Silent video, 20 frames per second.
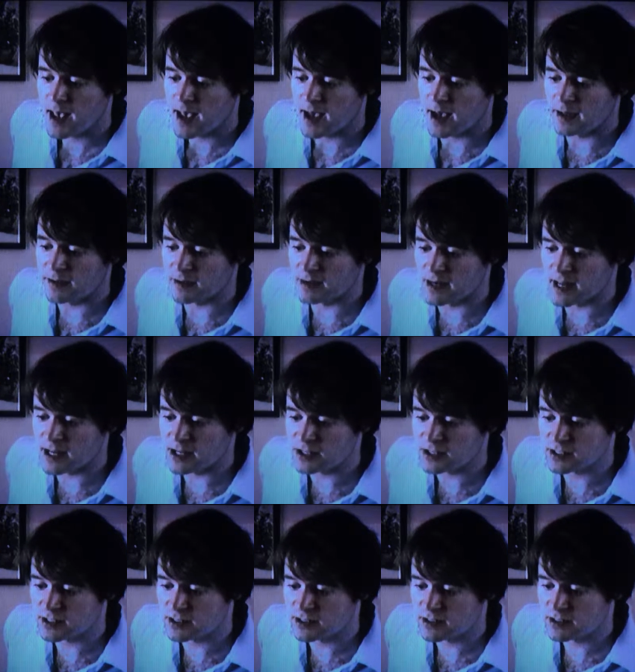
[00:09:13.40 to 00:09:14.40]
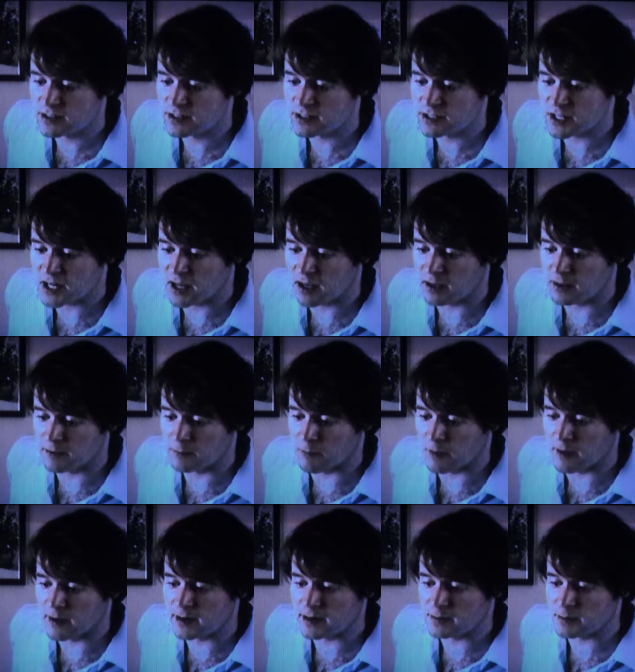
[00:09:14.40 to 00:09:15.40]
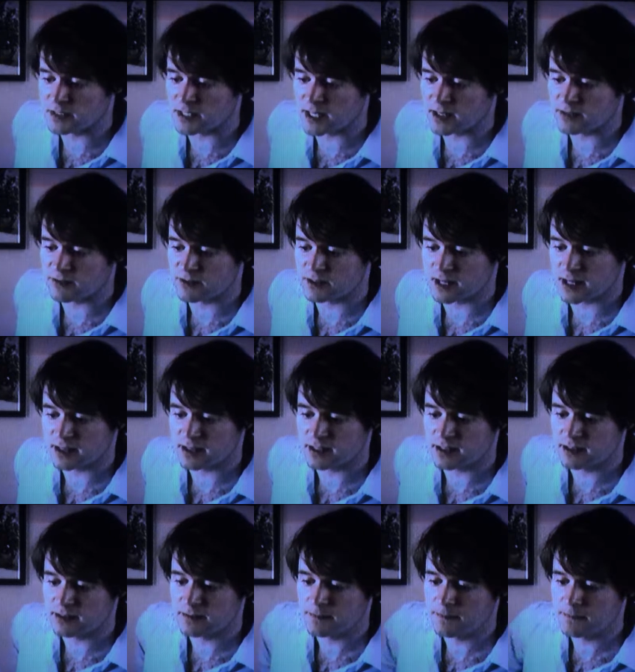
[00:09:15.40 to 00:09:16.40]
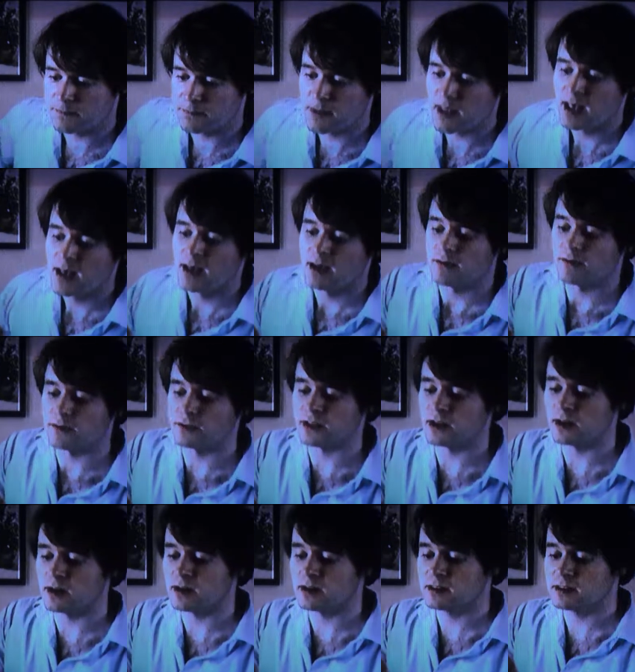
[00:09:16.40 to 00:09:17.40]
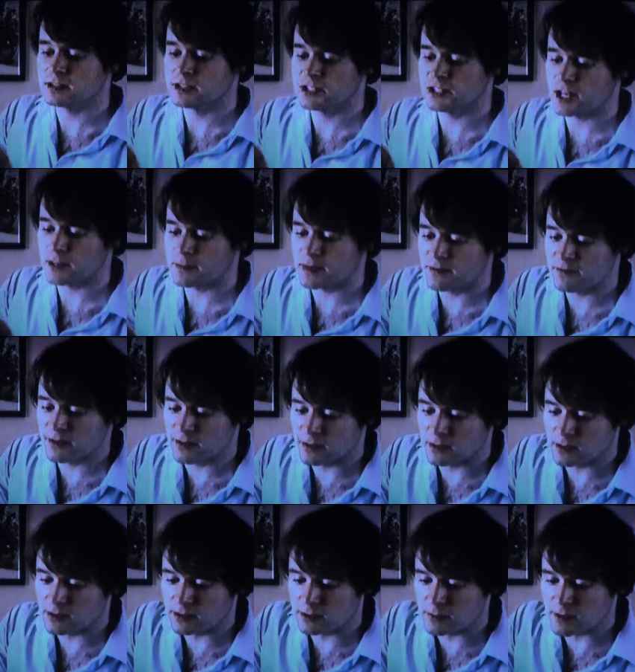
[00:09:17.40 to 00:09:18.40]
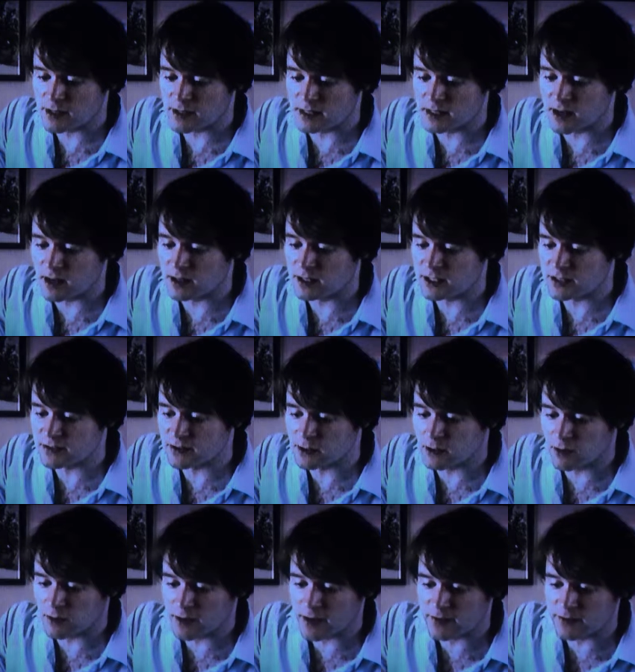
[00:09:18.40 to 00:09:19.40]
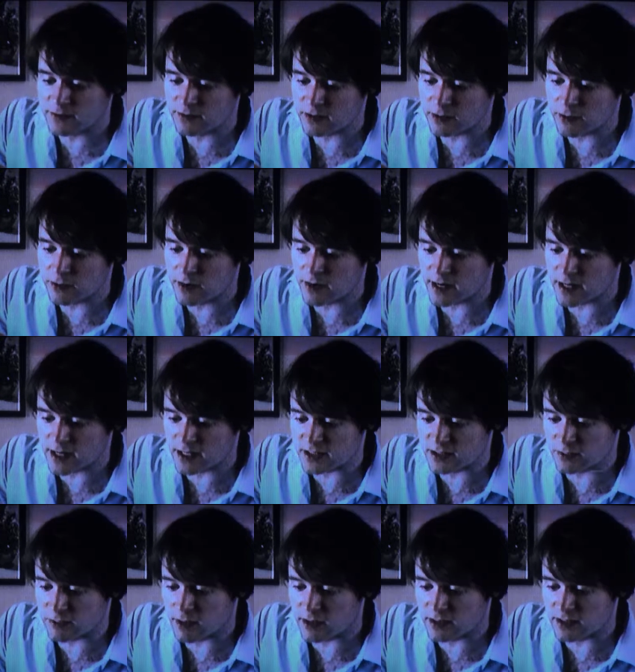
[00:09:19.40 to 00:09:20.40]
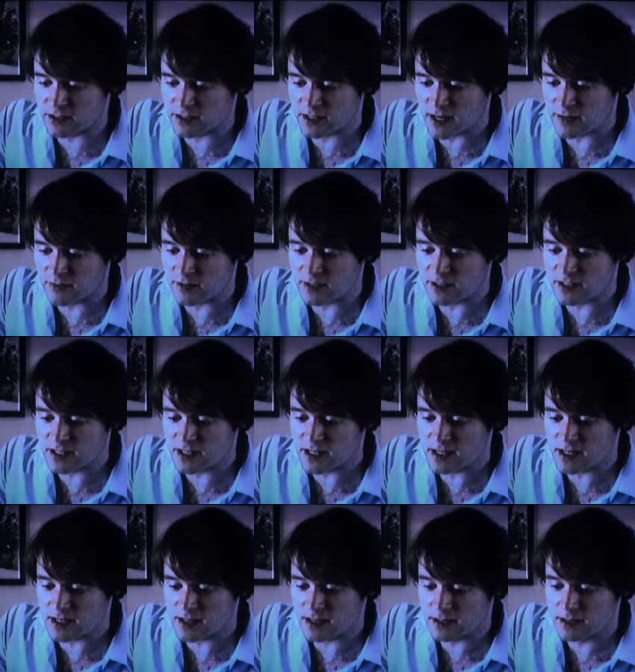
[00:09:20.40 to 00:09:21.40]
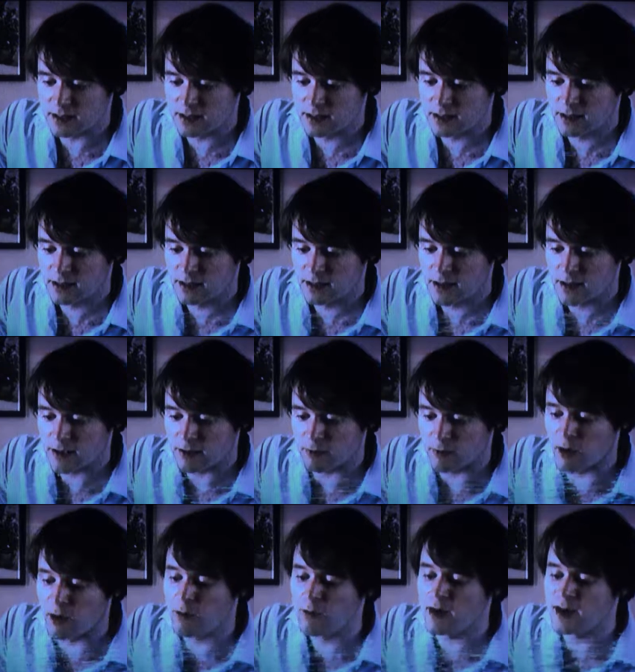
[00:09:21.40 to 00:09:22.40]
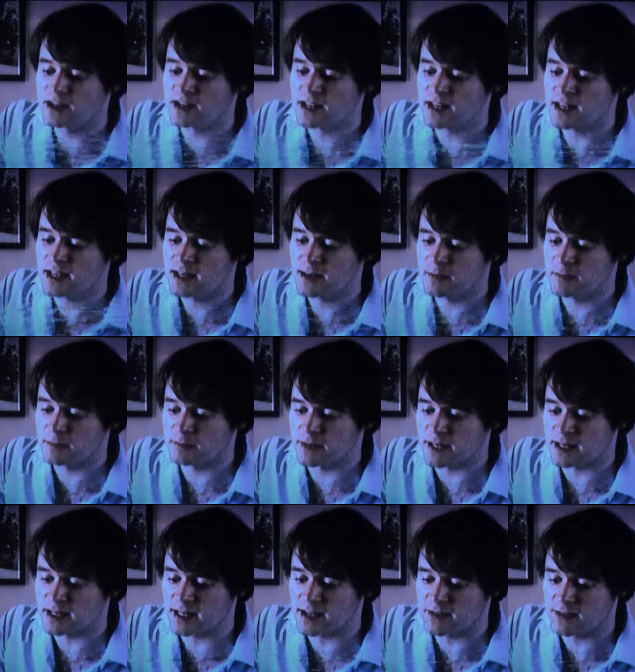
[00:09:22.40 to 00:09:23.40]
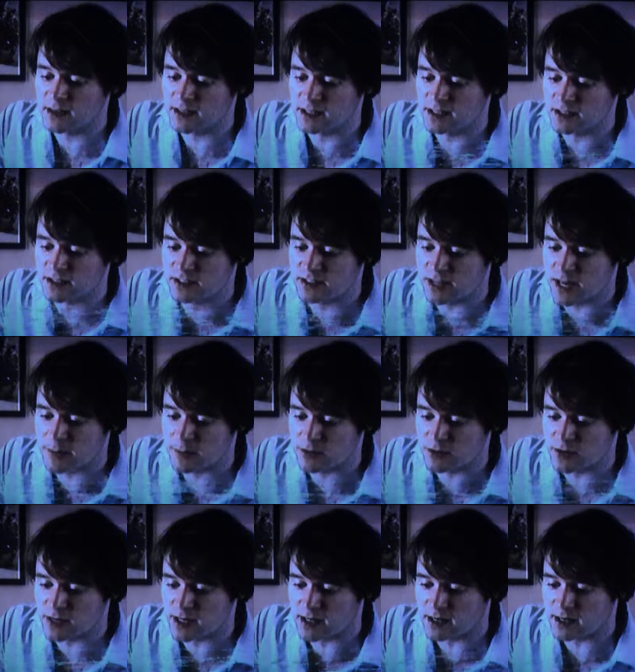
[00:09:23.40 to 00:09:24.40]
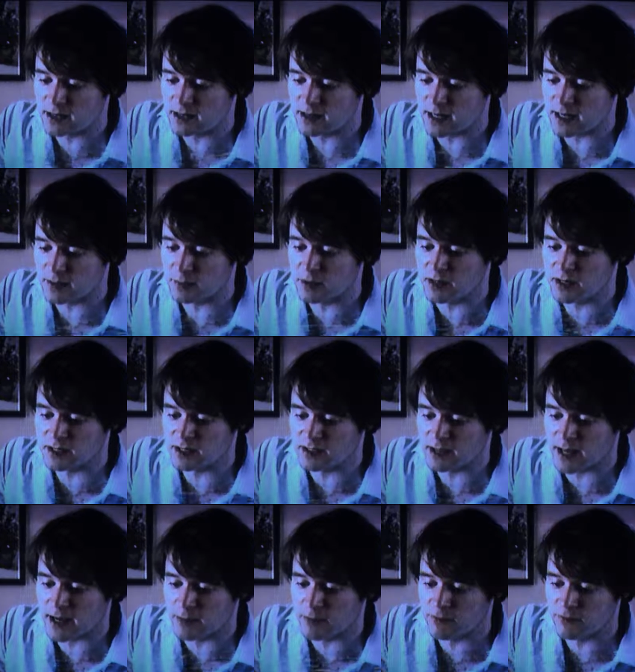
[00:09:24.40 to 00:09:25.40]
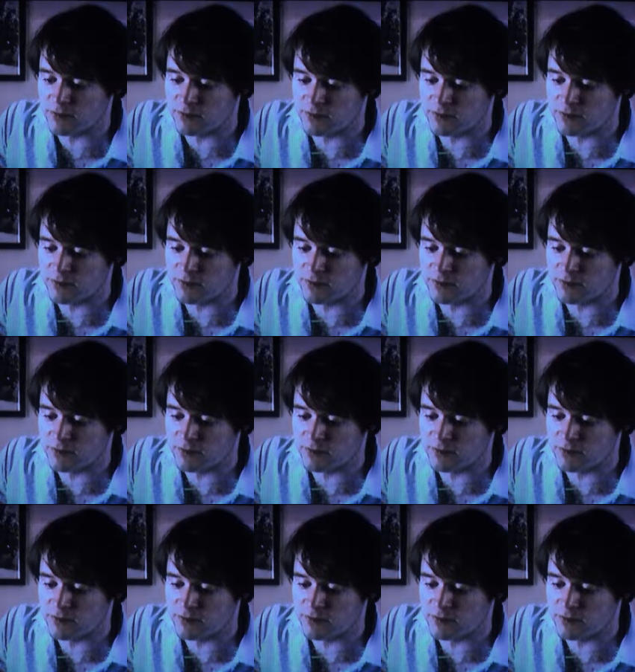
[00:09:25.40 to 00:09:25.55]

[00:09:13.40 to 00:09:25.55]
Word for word: and the nations shall bury themselves for nothing. For the earth shall be filled with the knowledge of the glory of the Lord, as the waters cover the sea. Woe unto him that giveth his neighbor drink, that putteth thy